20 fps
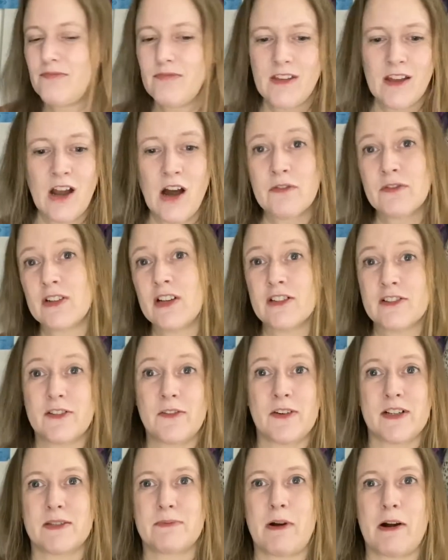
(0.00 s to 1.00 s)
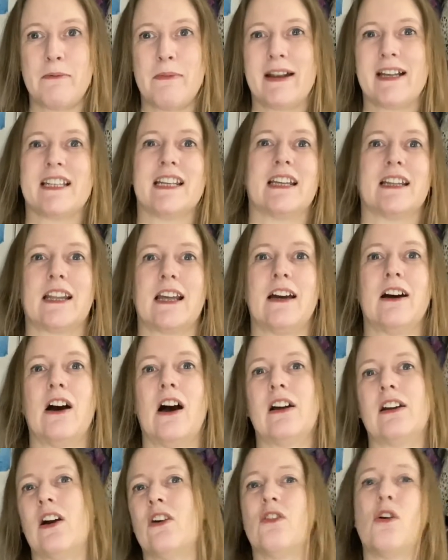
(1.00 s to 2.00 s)
after lots of experimenting, that
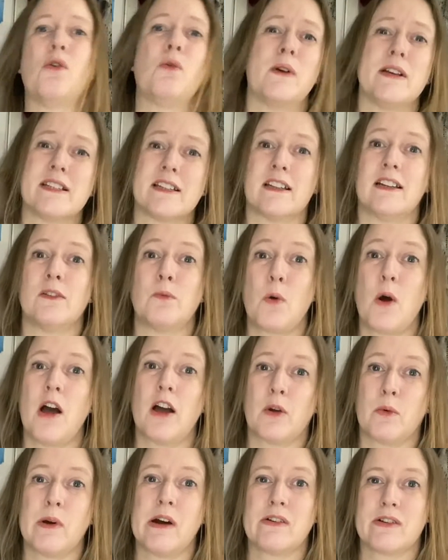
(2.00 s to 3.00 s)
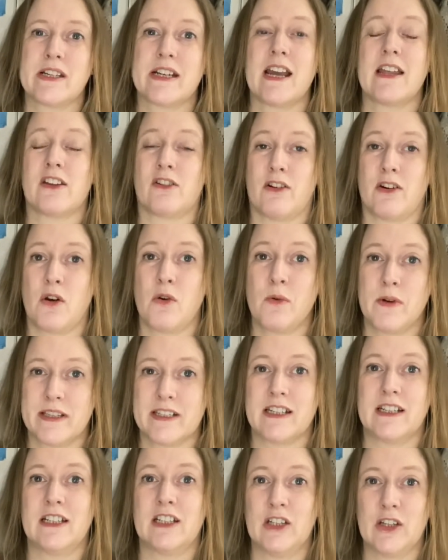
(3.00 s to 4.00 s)
are always going to work well together and always
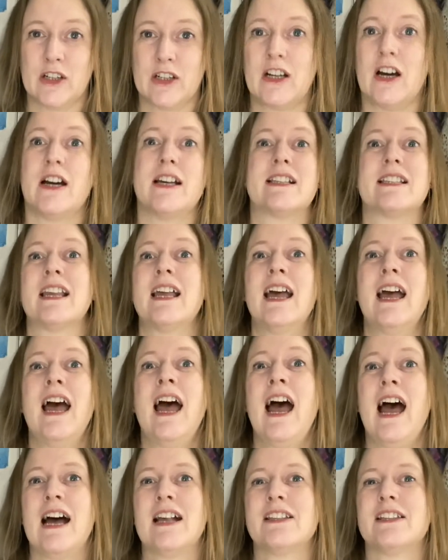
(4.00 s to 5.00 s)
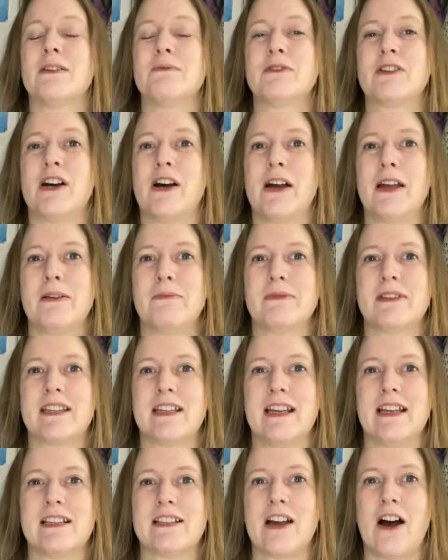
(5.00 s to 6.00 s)
going to look nice. And sometimes
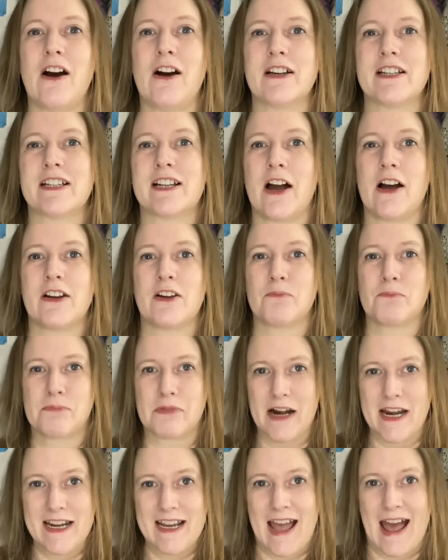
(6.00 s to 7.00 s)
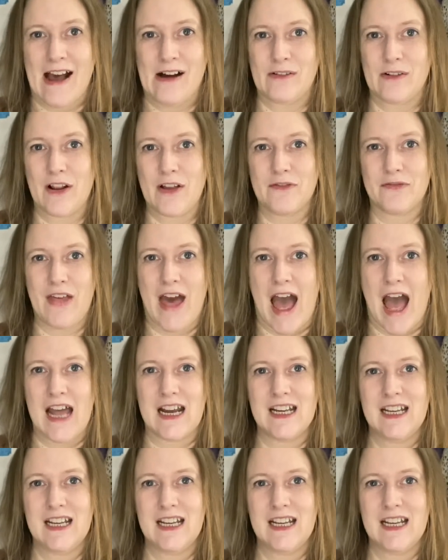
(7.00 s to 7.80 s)
it's hard to kind of break out of that